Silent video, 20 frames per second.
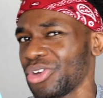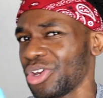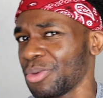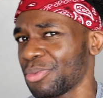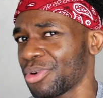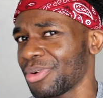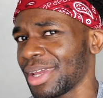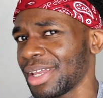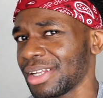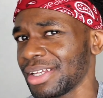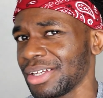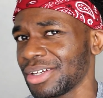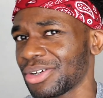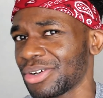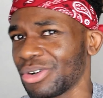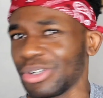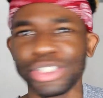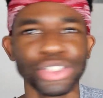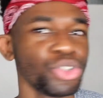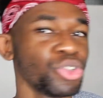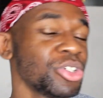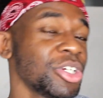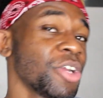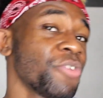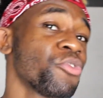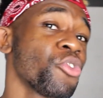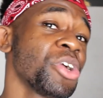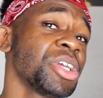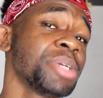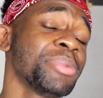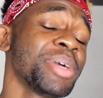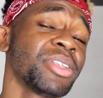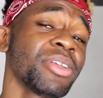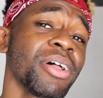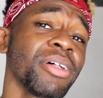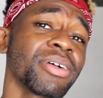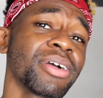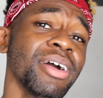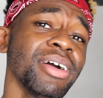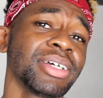operator or should you avoid them at
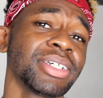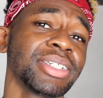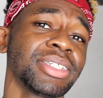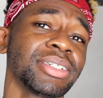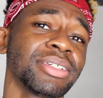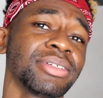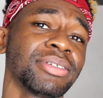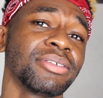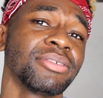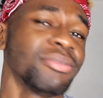all costs?